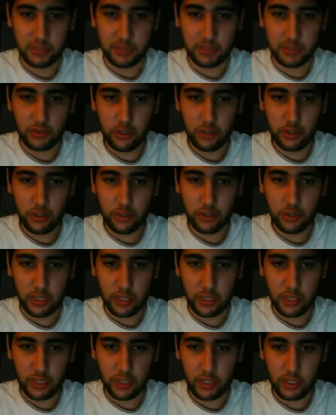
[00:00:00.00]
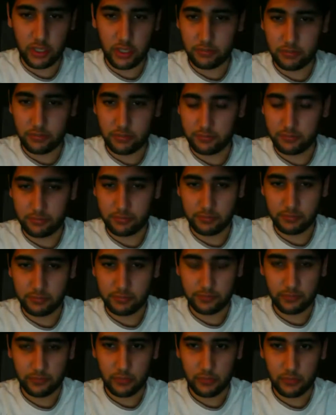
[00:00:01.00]
Kuroi, and
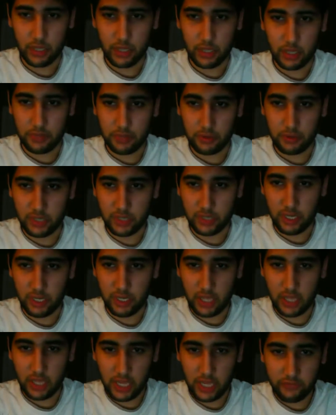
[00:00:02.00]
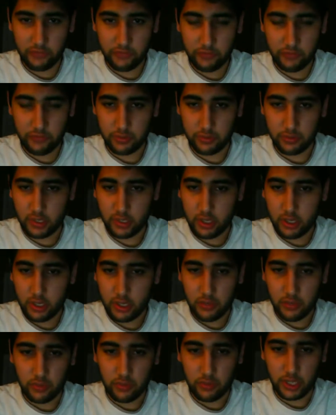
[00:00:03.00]
I'm doing a live
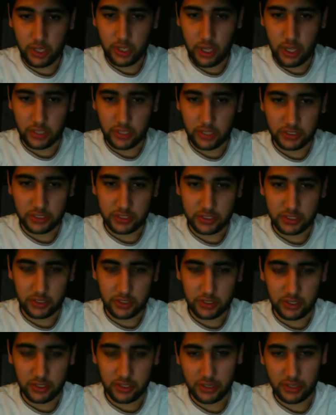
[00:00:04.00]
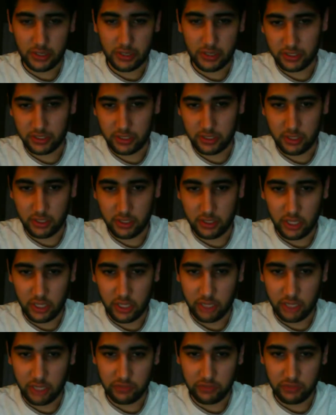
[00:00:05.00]
reaction, doing a live
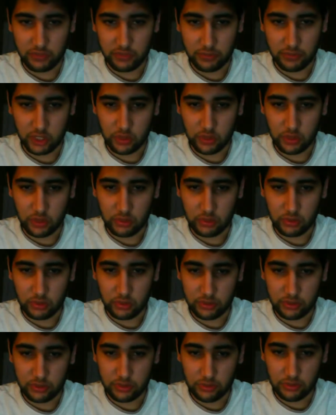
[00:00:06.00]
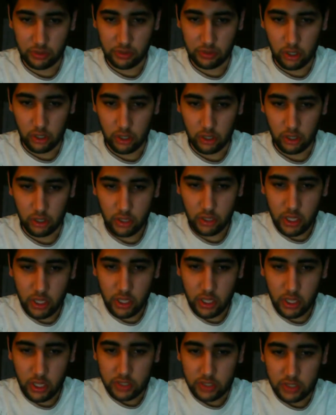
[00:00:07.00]
interview to all.
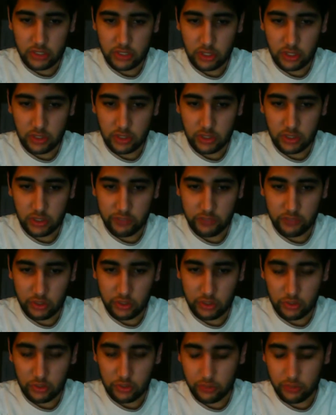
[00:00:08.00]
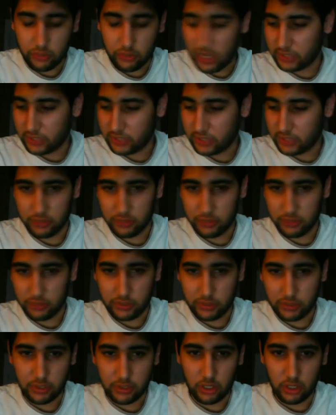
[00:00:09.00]
So, if you actually want to
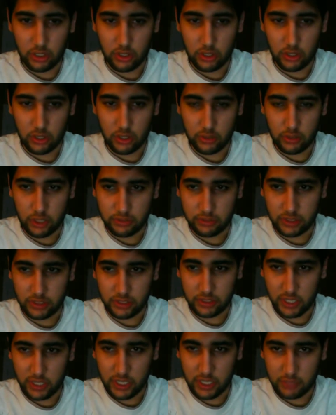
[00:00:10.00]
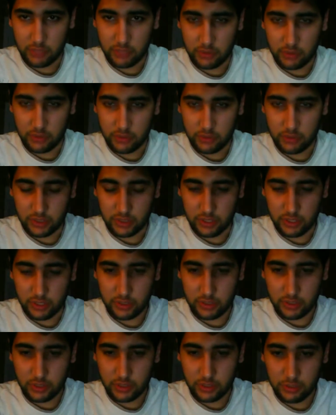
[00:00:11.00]
know, today I'm doing an
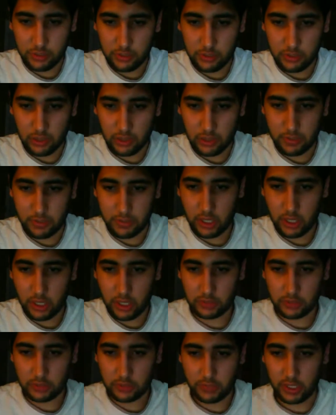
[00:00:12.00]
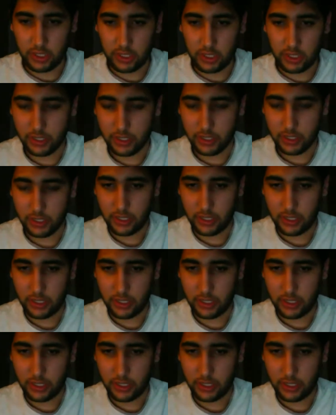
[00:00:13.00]
interview about my